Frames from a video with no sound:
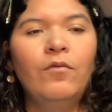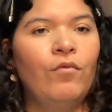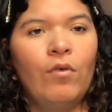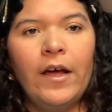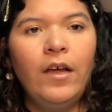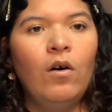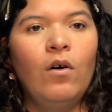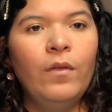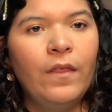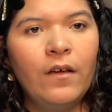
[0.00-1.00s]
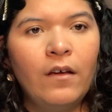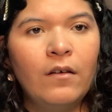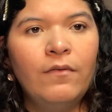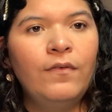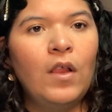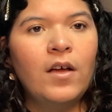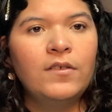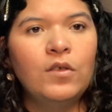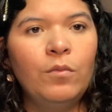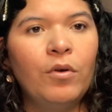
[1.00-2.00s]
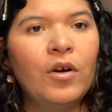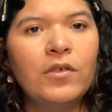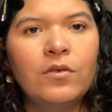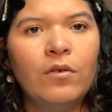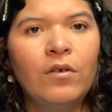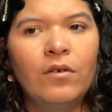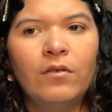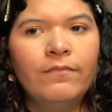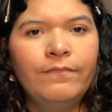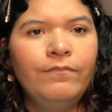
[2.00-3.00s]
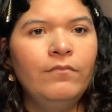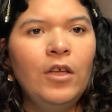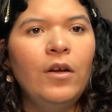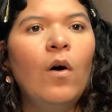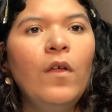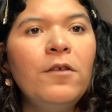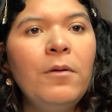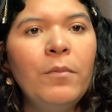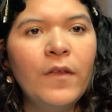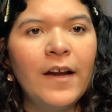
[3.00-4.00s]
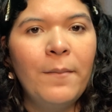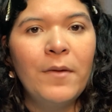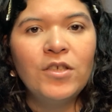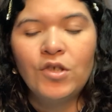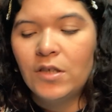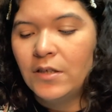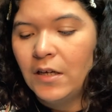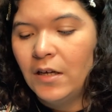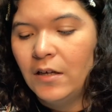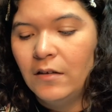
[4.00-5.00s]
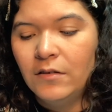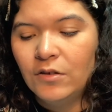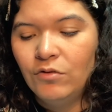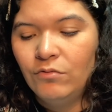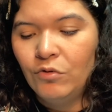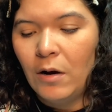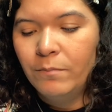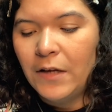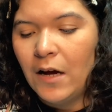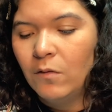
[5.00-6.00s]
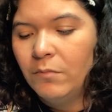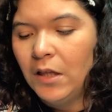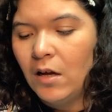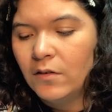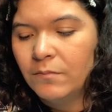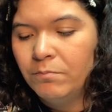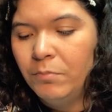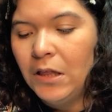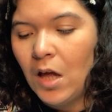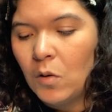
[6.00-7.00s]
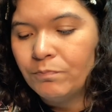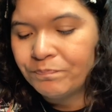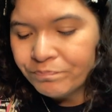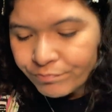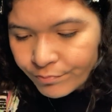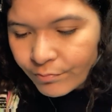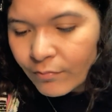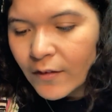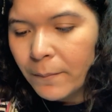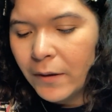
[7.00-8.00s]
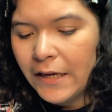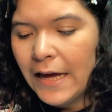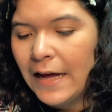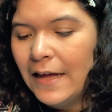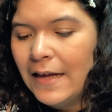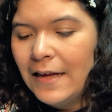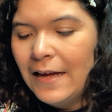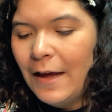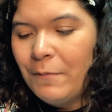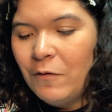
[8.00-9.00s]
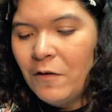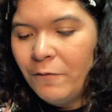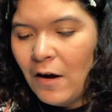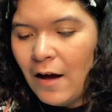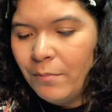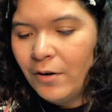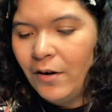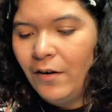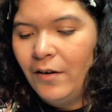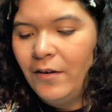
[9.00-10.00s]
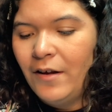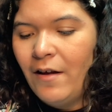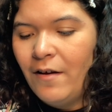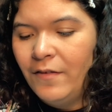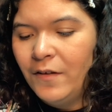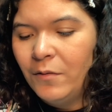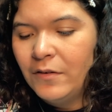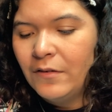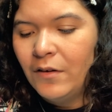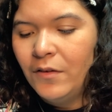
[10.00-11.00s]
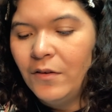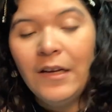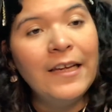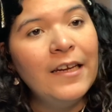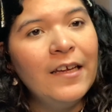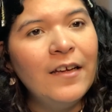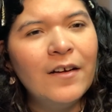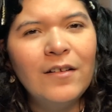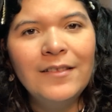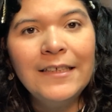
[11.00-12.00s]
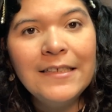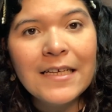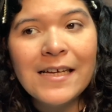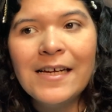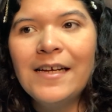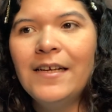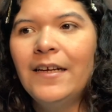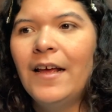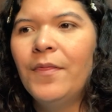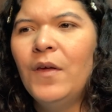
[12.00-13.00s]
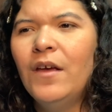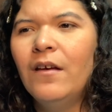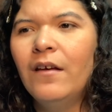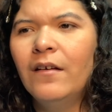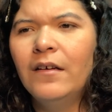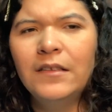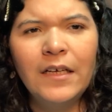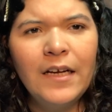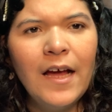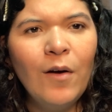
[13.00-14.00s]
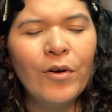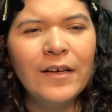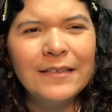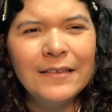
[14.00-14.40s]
write all the floss tubers, or you know, all the people that I mentioned, and the drop down below. But yeah, I met with Robert. There was another lady called Linda, and I think Glenna, or